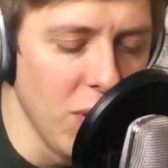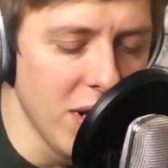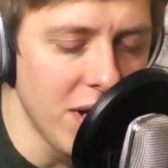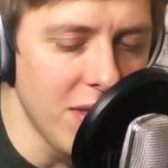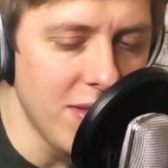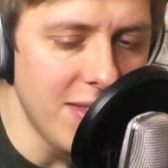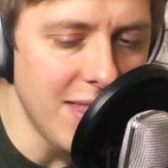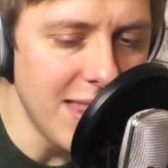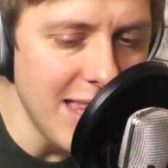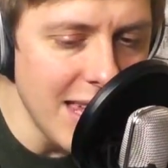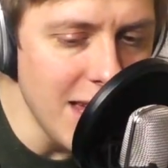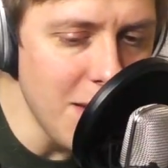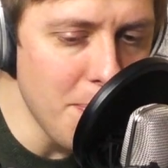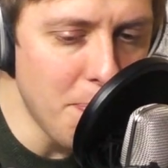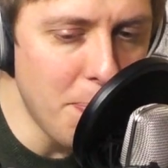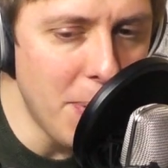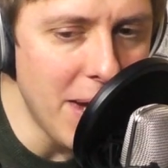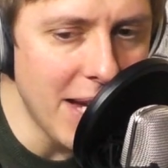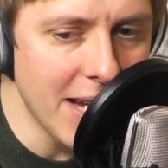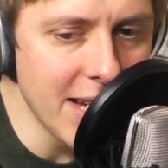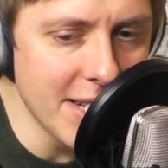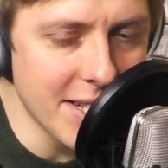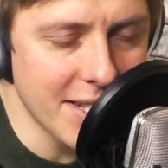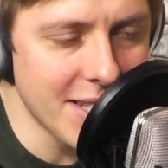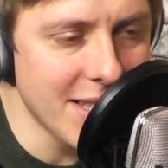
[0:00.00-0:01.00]
one of the
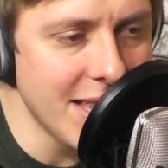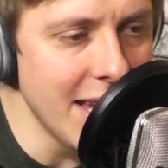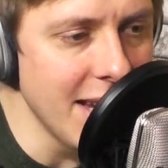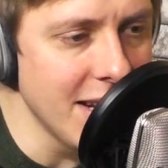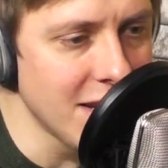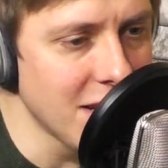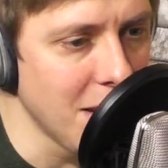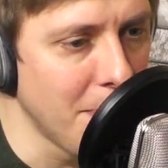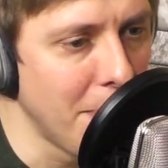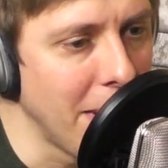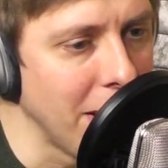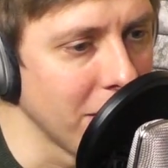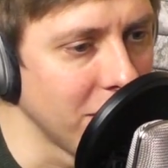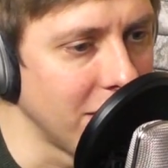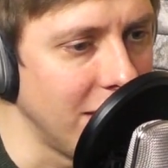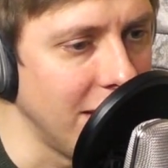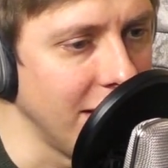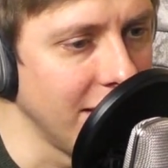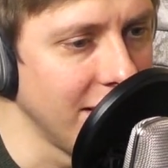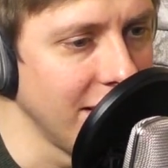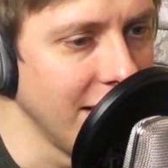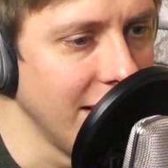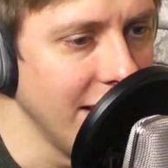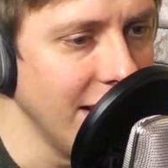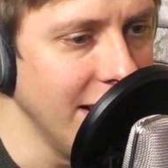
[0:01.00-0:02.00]
biggest things about
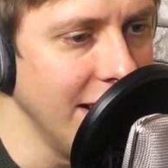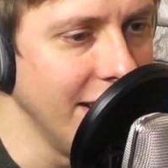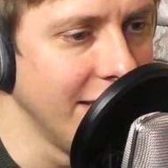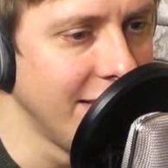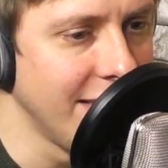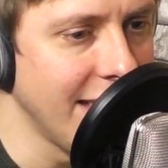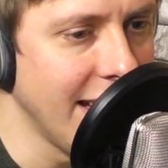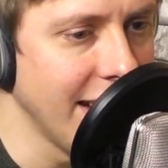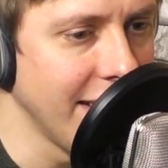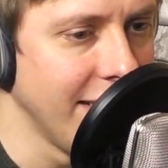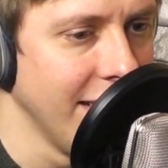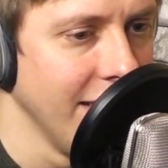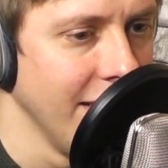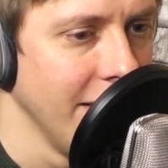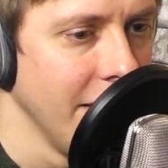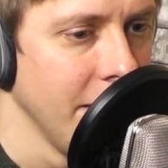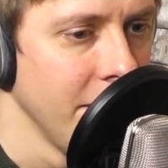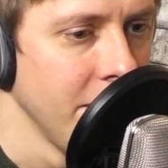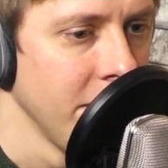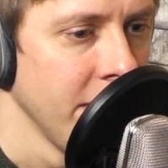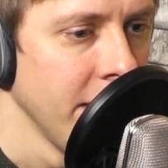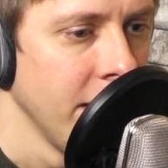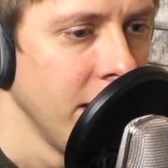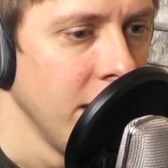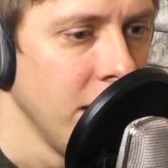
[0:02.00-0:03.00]
this yeah. is that
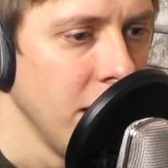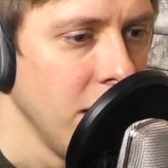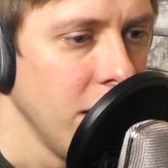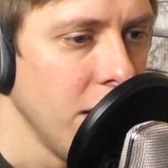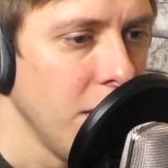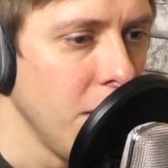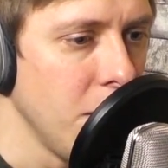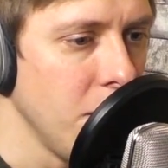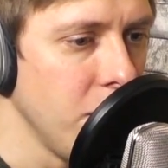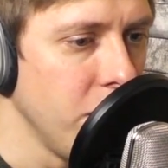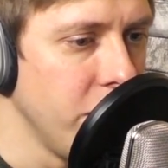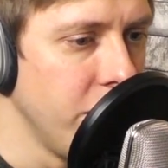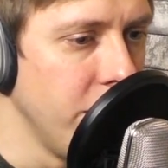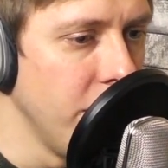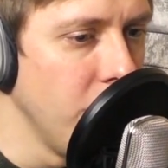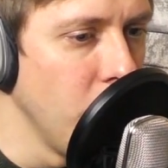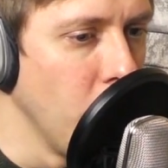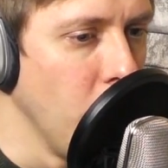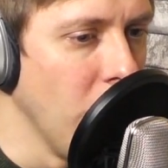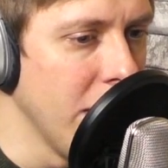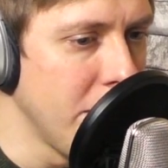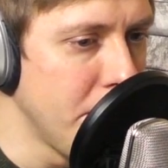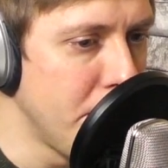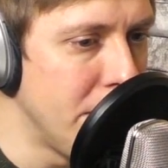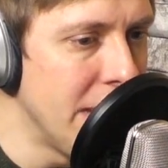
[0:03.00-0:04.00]
the
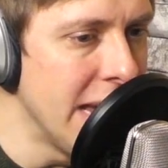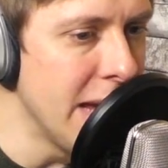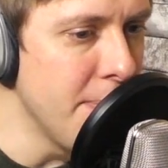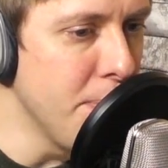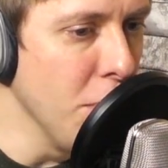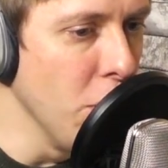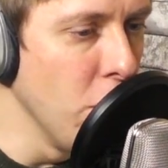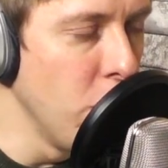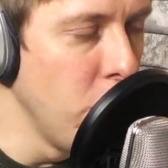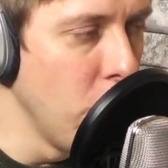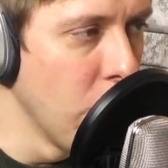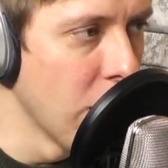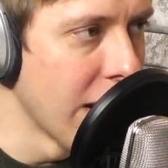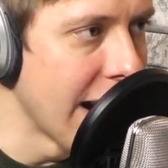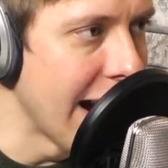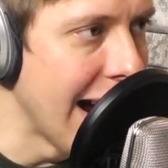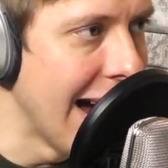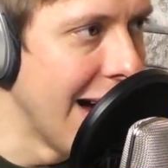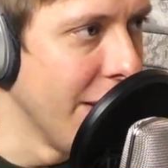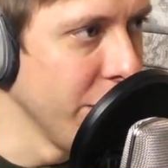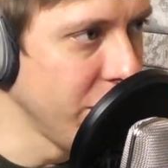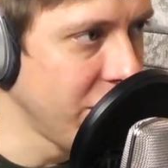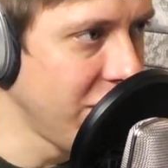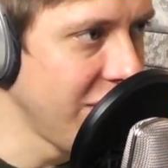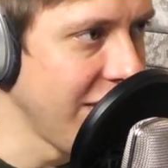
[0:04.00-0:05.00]
what people who are
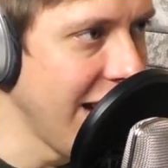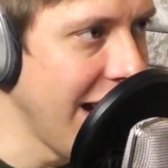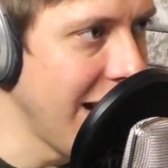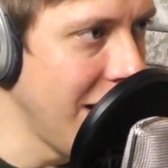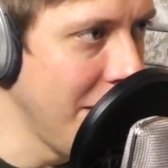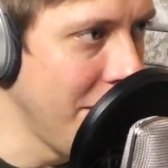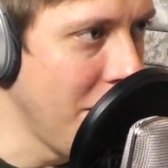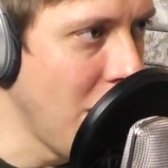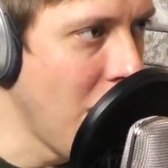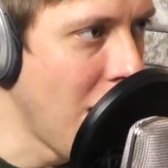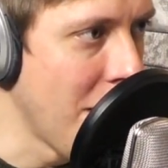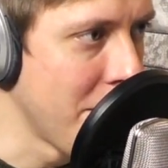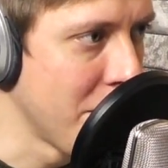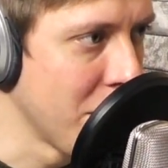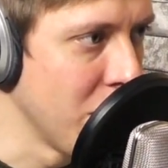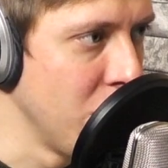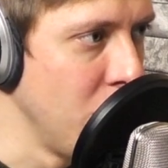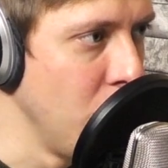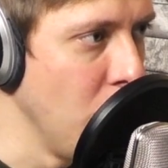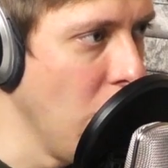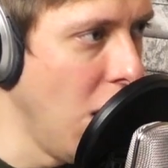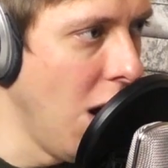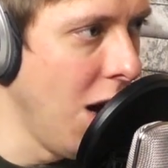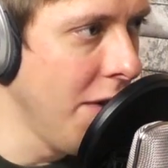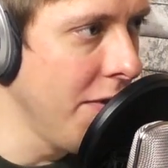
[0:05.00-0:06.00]
outside of opera
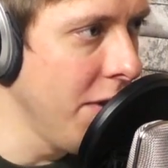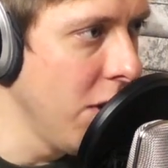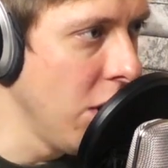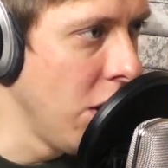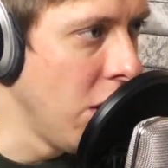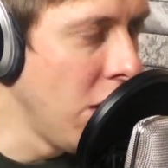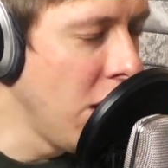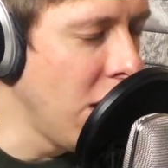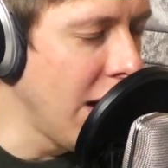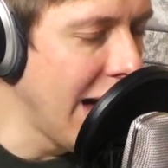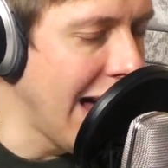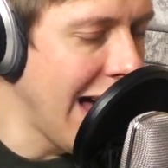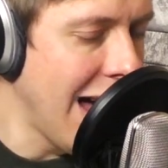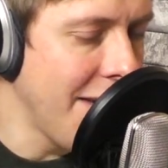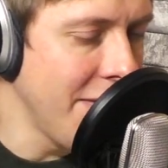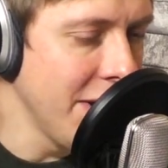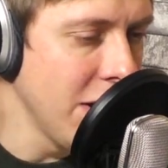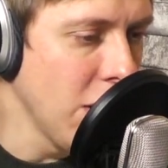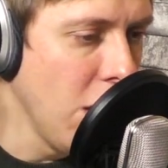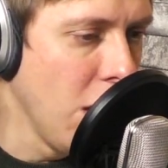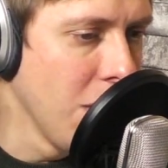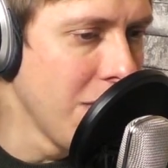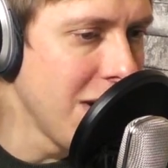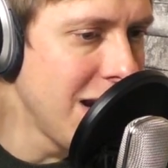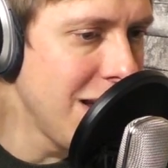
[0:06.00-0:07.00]
who
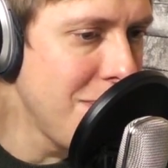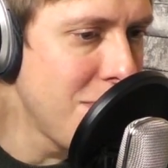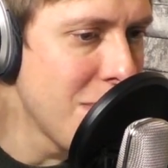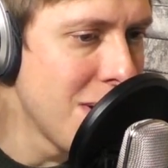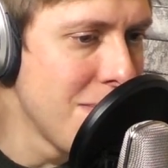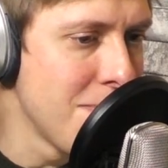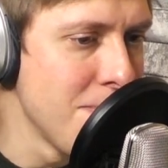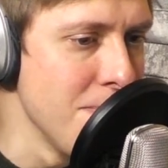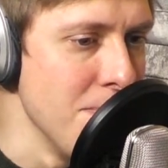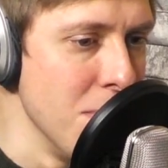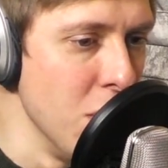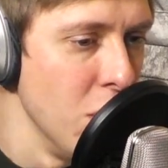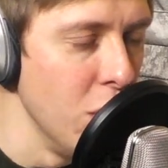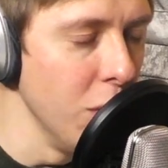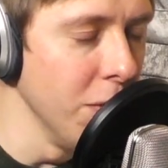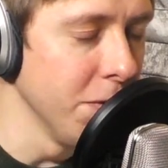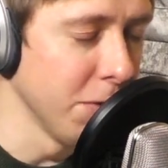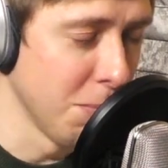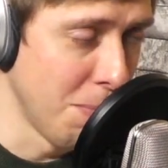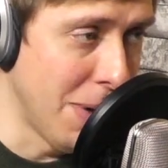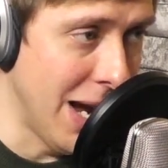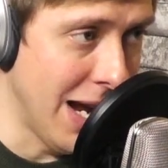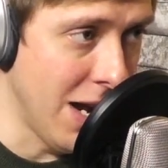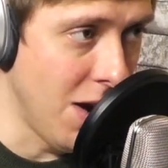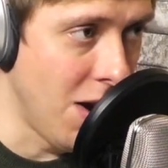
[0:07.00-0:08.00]
haven't already been
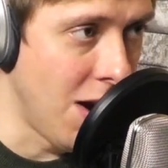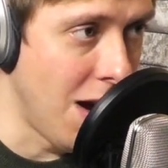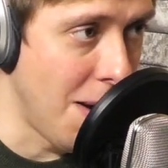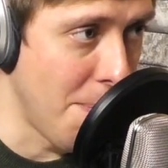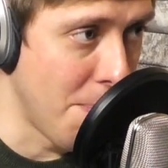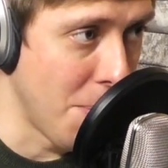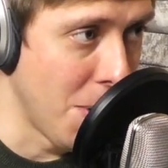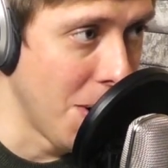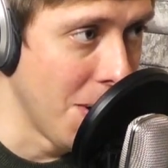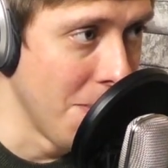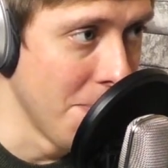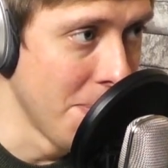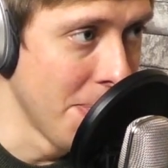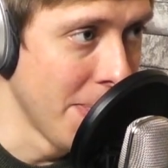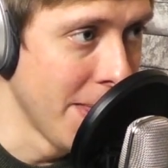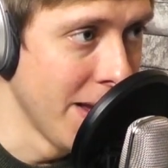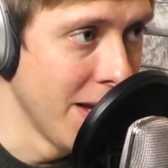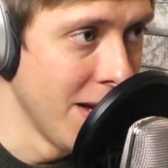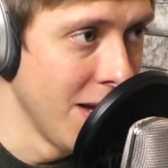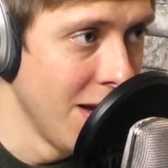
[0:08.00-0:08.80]
moved by opera, yeah.